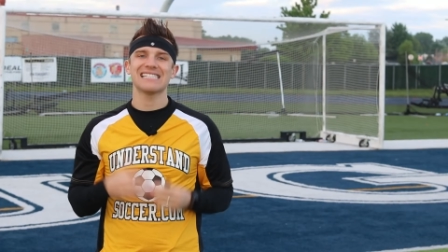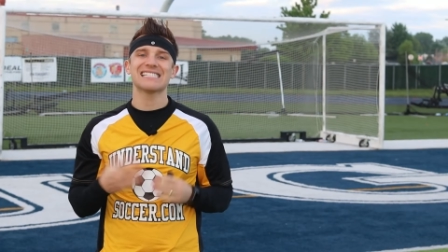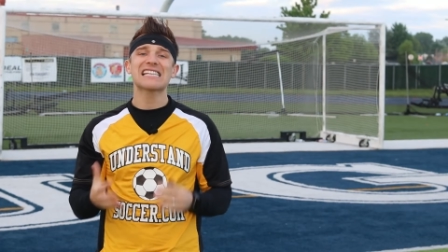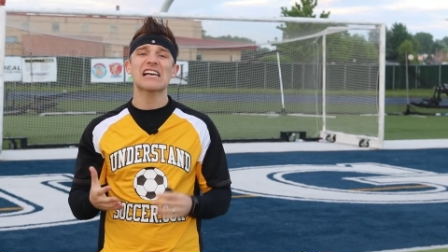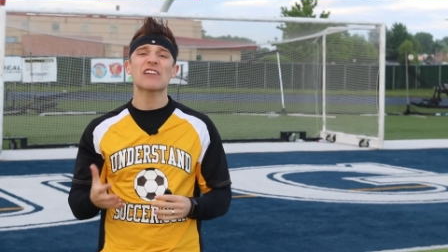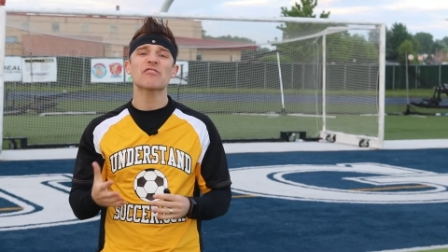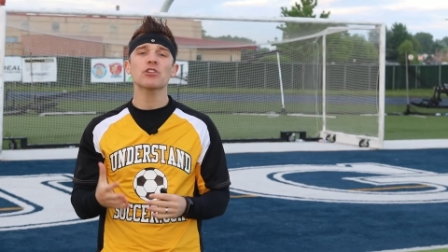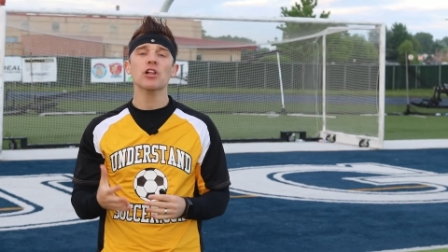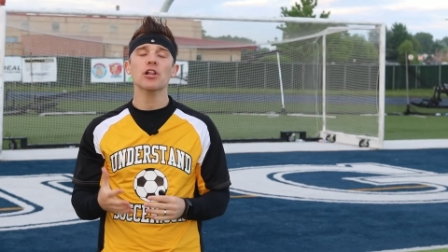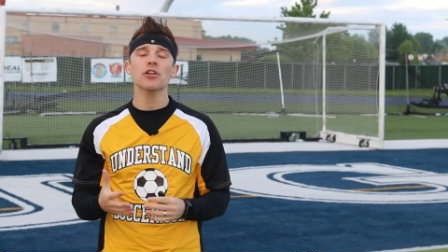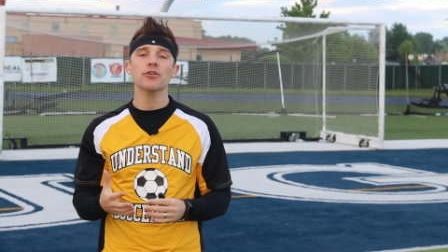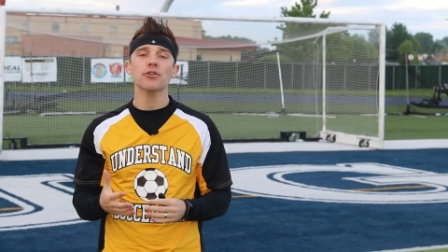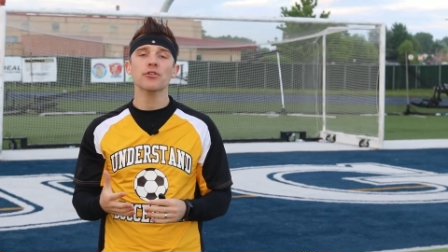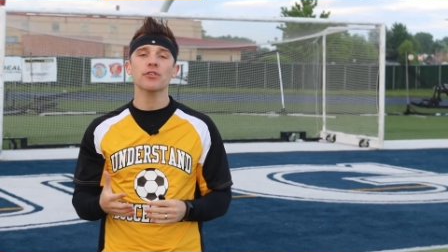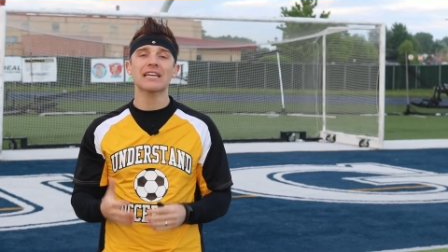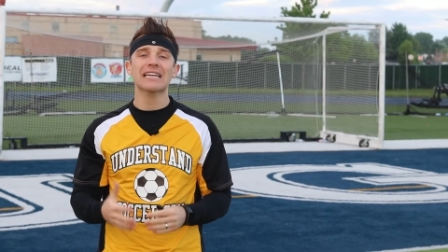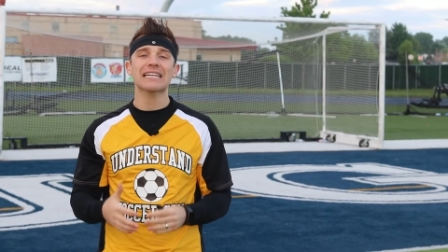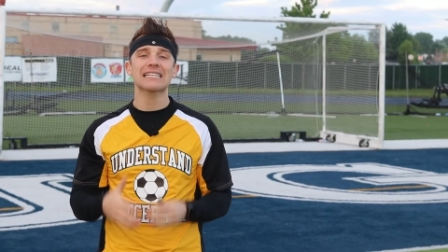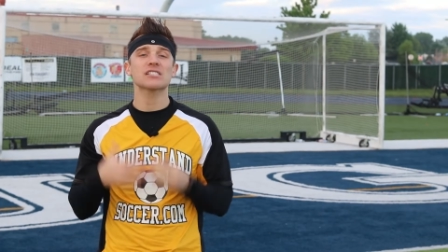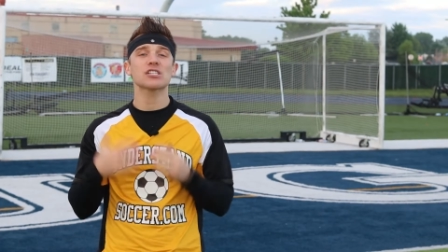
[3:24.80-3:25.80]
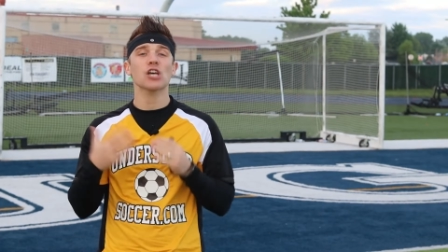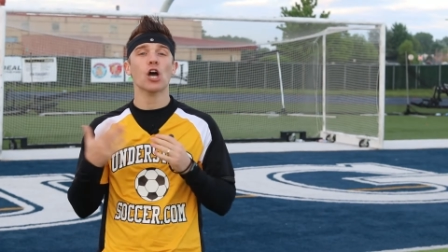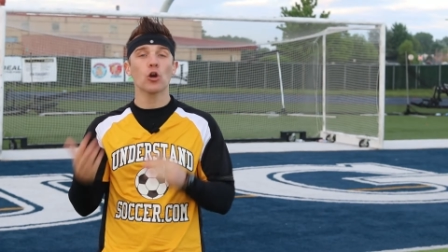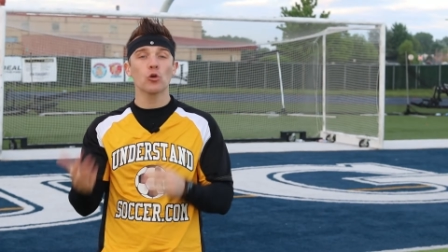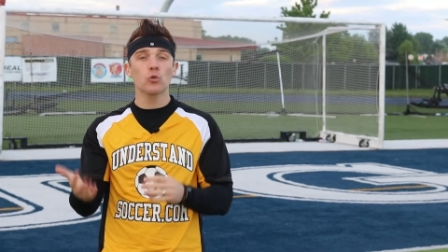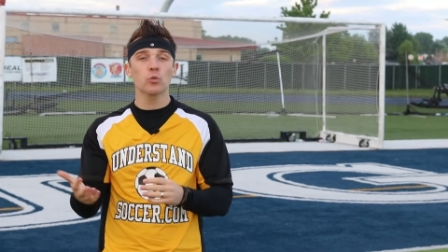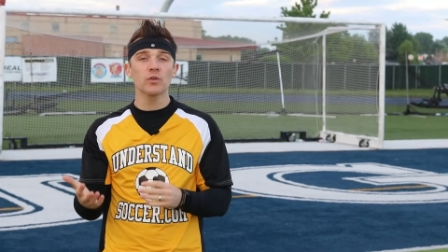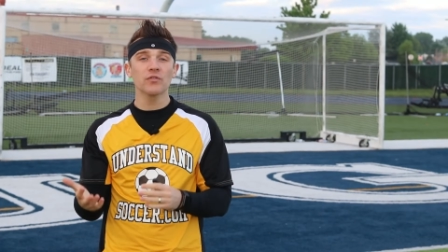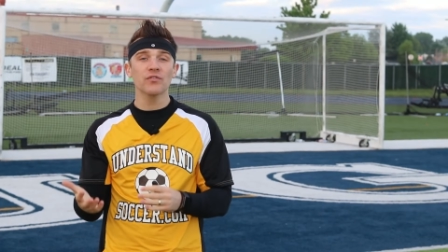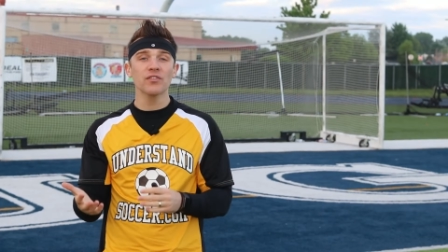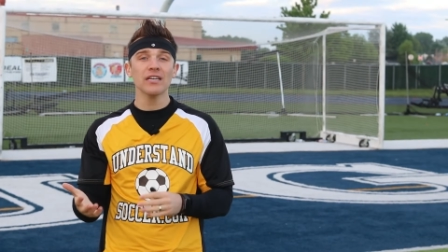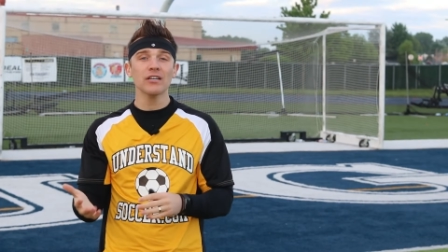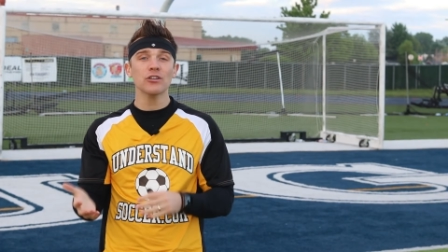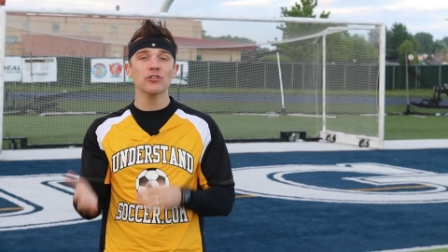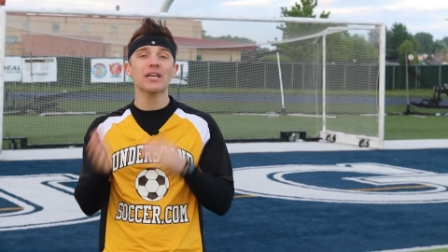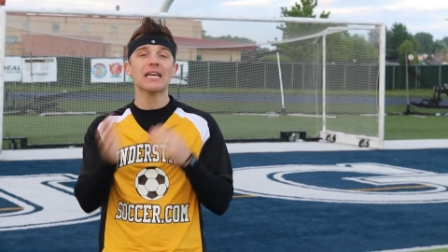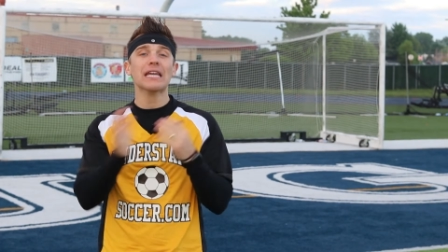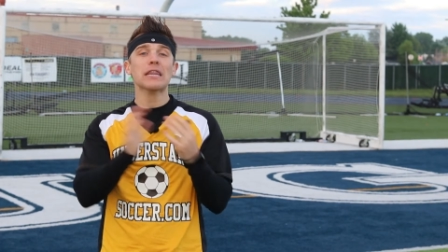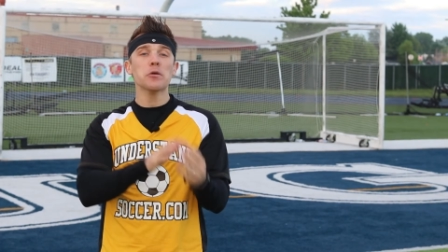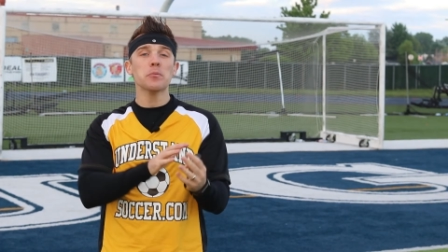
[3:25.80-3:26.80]
And several other things are
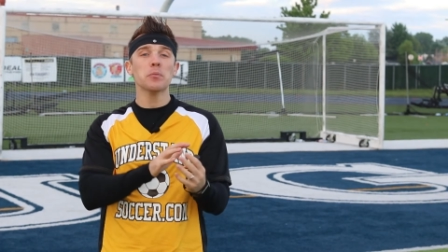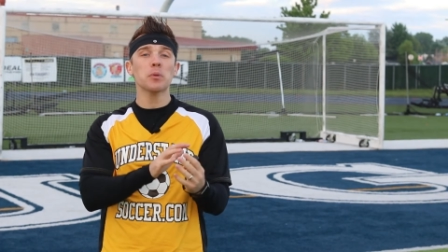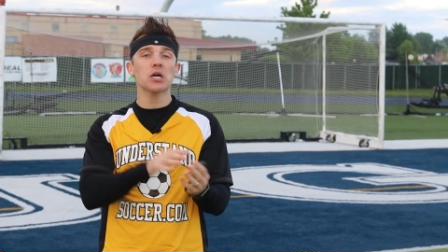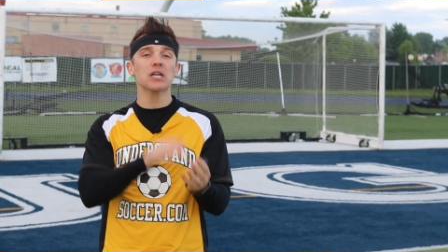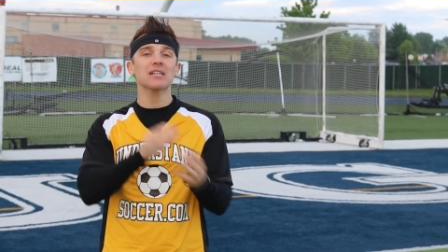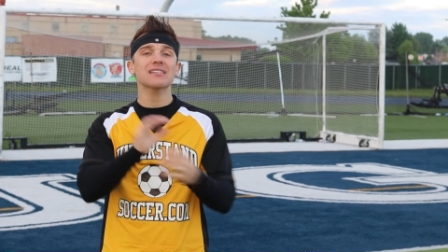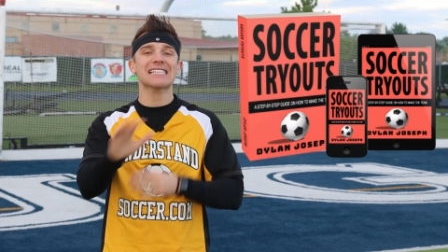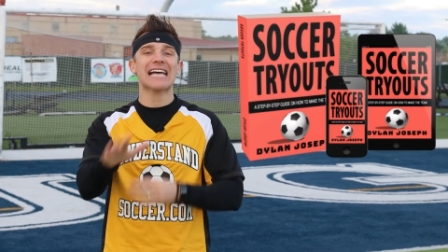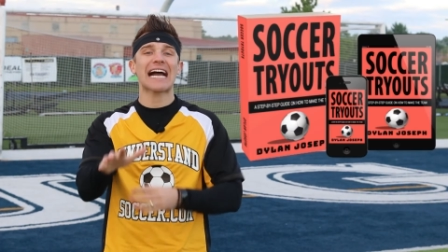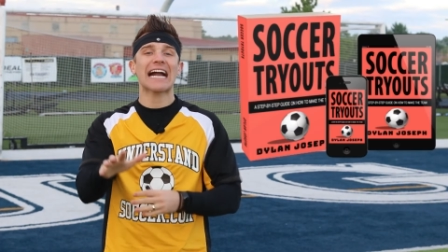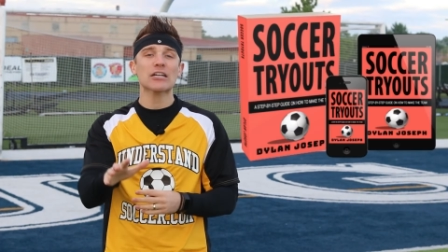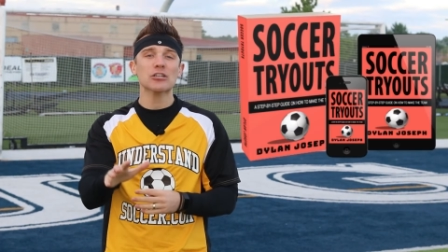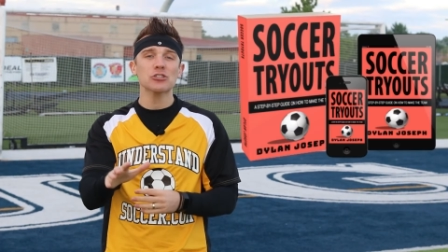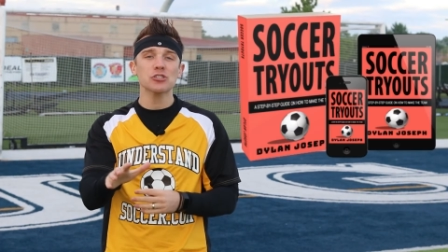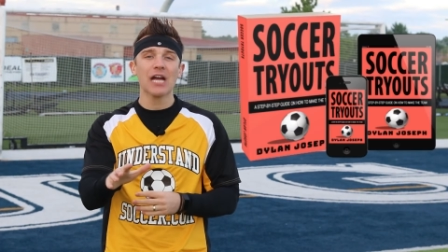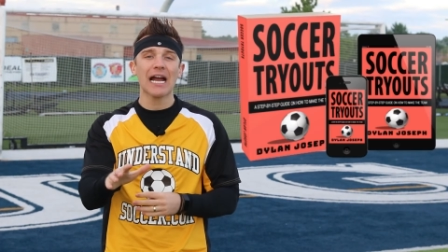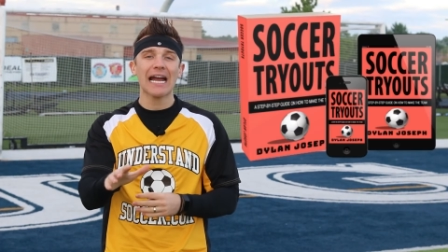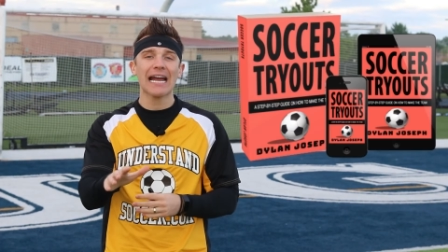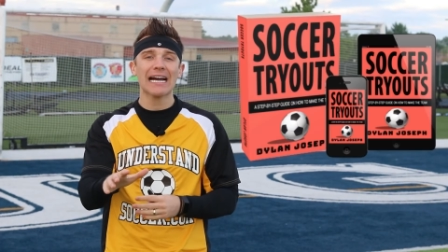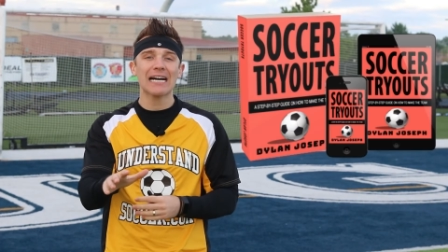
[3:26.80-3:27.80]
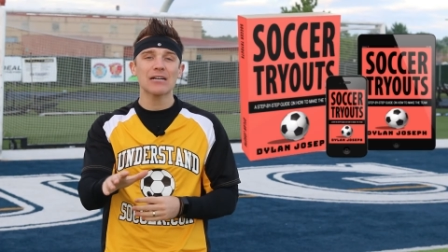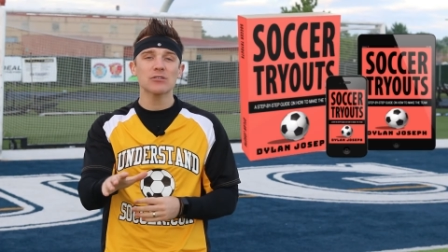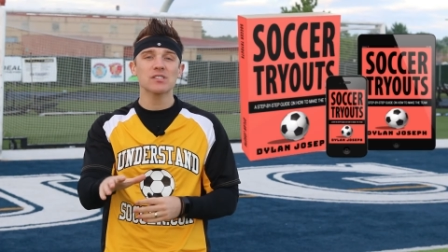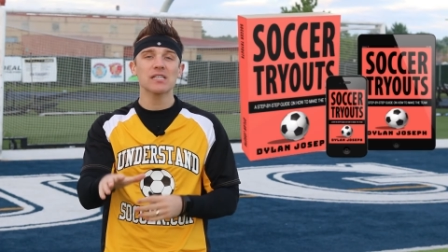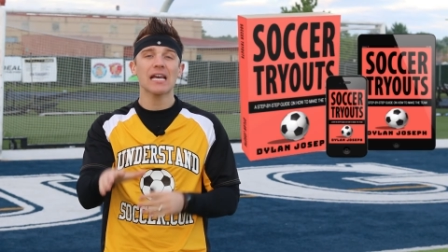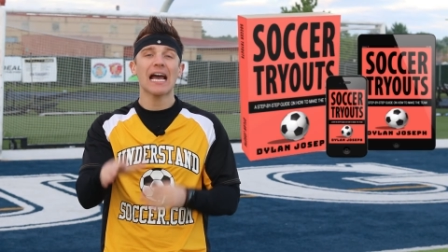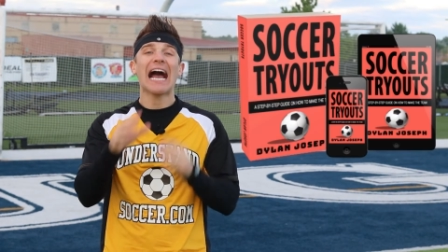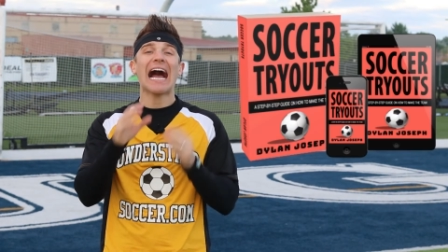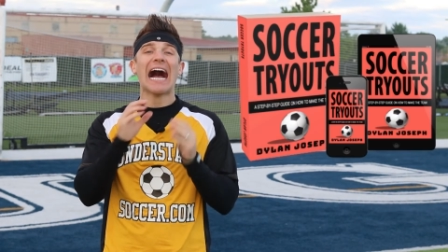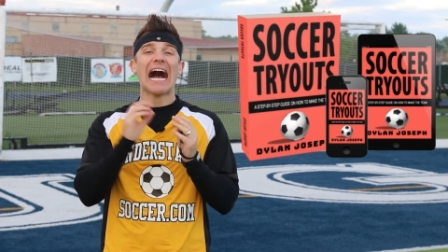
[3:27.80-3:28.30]
revealed in the book, Soccer Tryouts,